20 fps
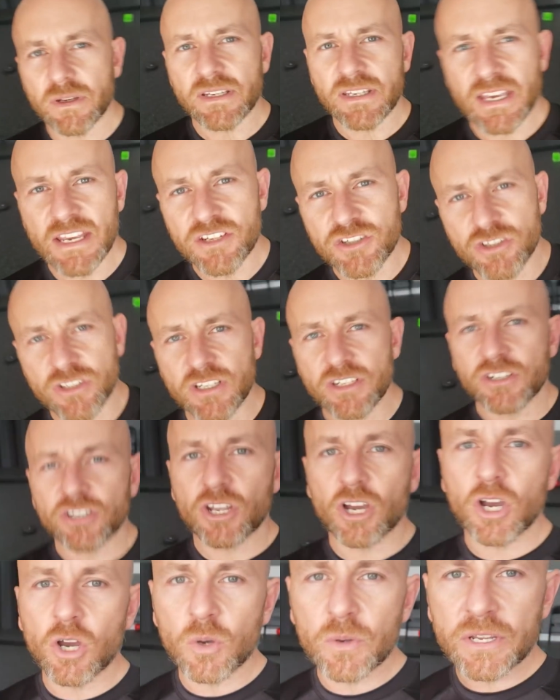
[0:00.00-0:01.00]
in case you didn't
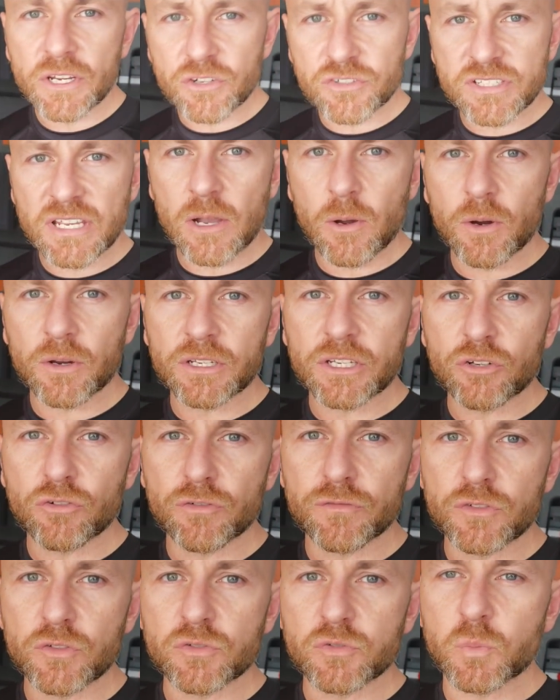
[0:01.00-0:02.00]
know, here's how our gear
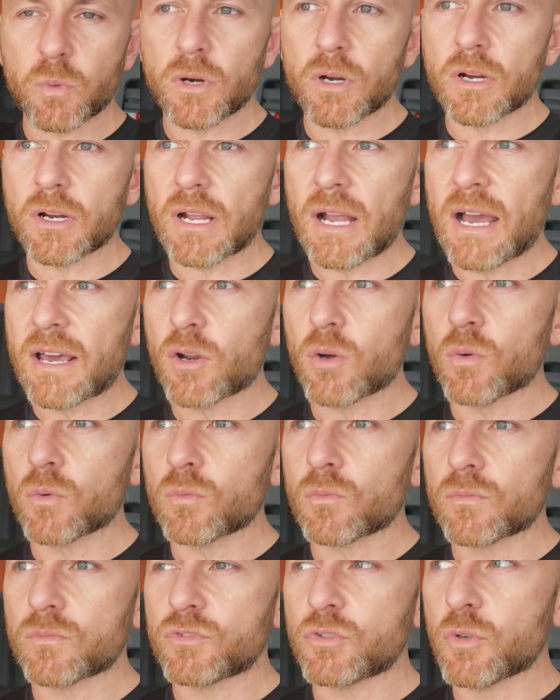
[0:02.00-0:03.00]
reviews work. I don't
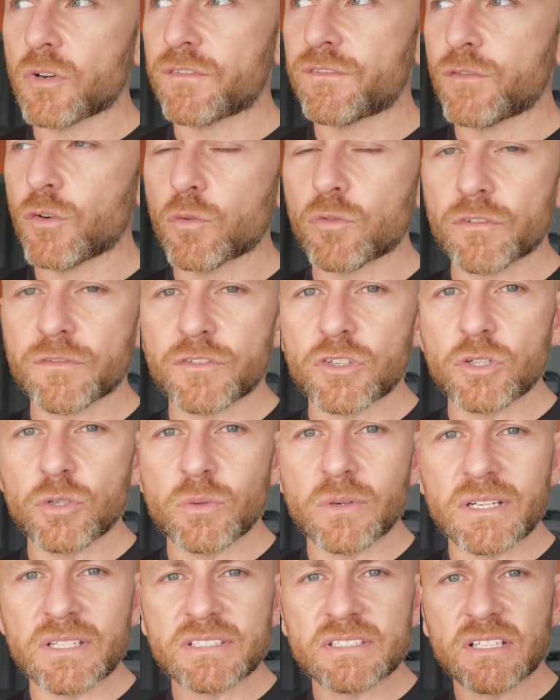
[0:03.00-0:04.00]
do a full
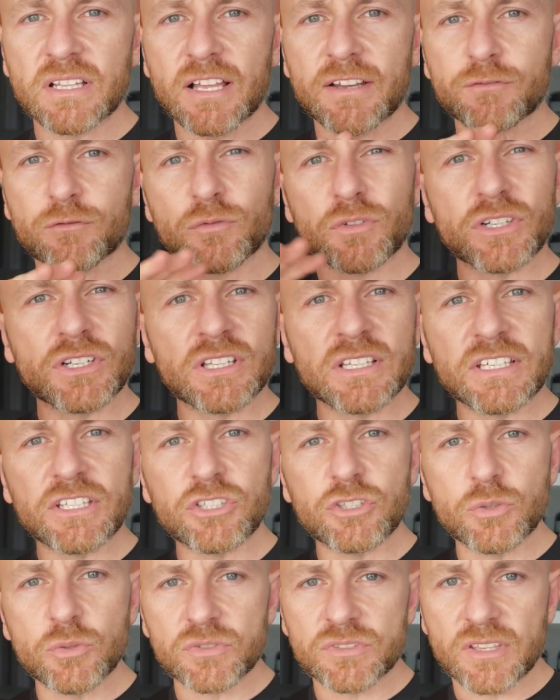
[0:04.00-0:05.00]
review until I've really
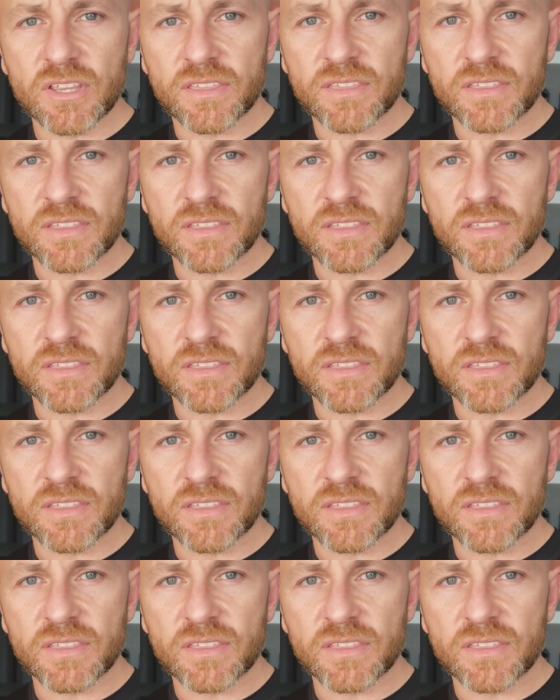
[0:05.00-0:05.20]
used the